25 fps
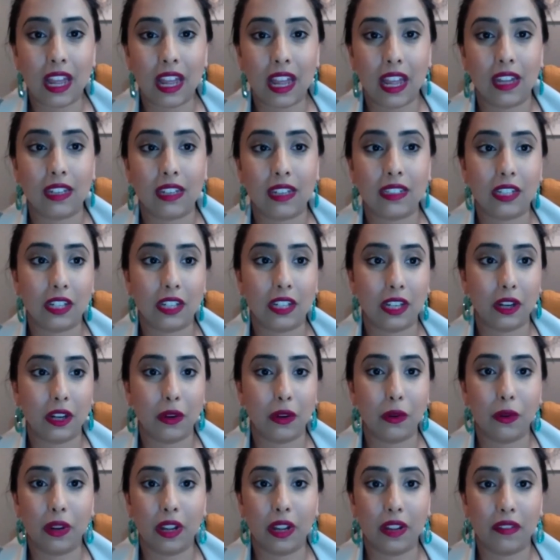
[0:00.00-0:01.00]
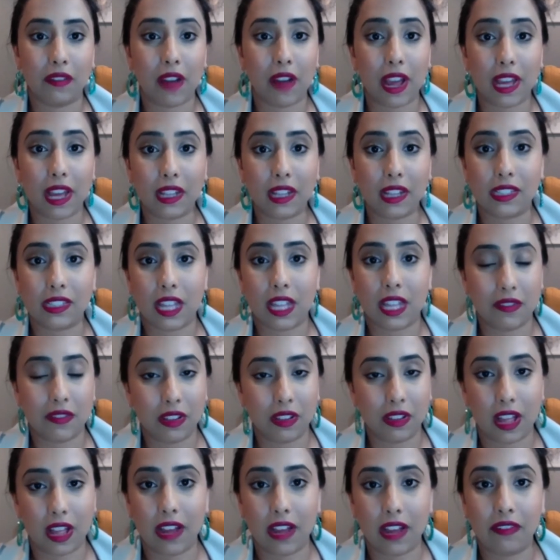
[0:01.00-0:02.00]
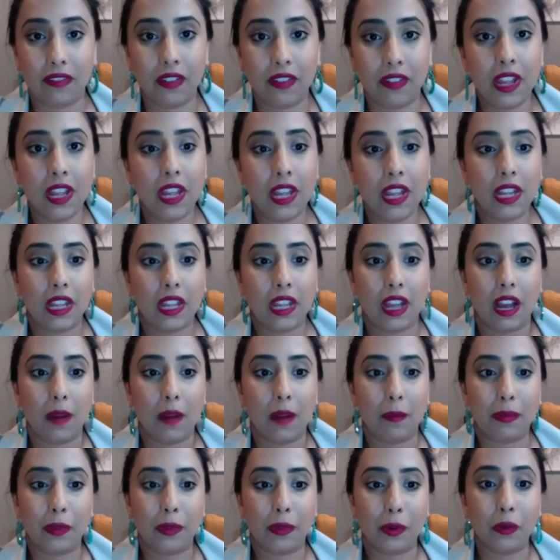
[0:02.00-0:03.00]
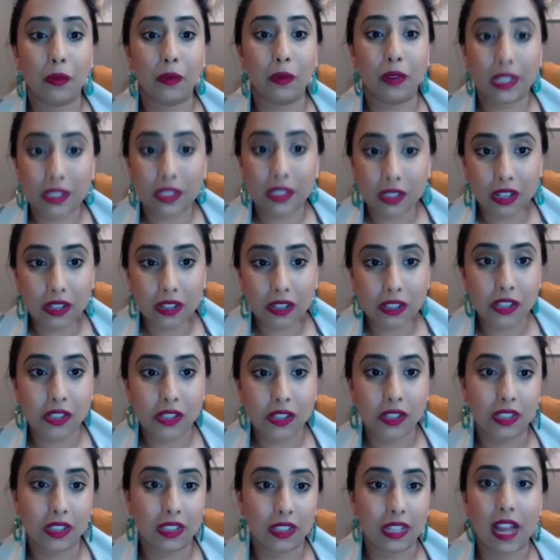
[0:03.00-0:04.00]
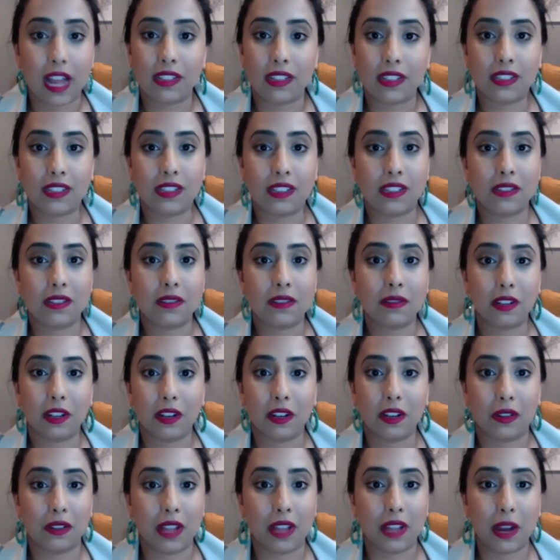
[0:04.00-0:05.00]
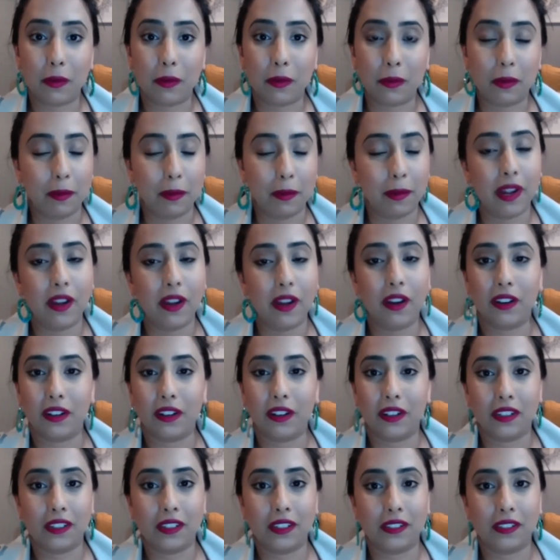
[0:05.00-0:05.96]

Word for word: And, you know, if I can save a life um, through research, that's, you know, that would be my honor.